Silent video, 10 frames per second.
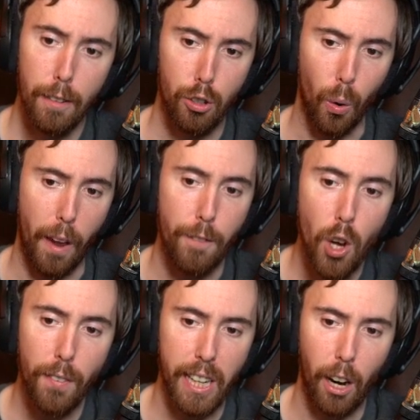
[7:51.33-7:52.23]
So if
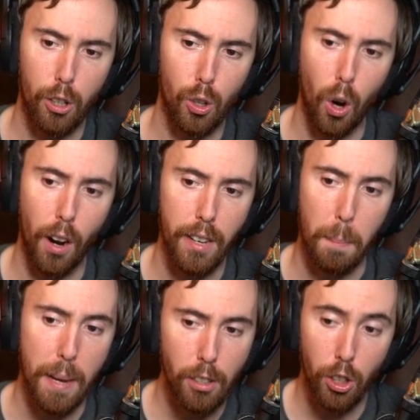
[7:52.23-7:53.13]
you have a character on
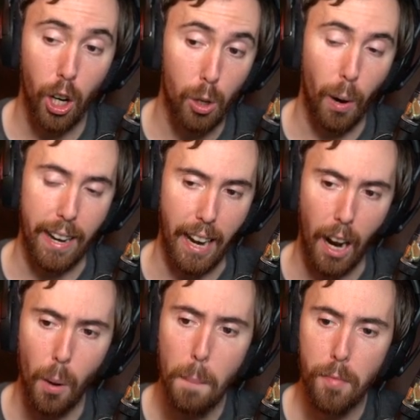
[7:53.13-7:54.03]
the PTR right
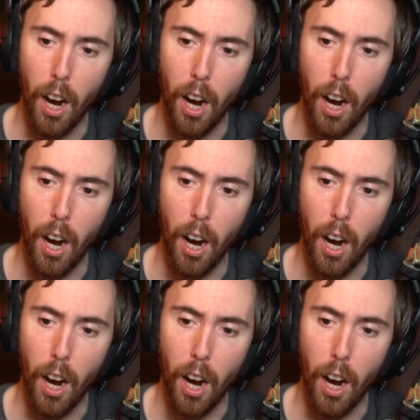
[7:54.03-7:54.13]
now,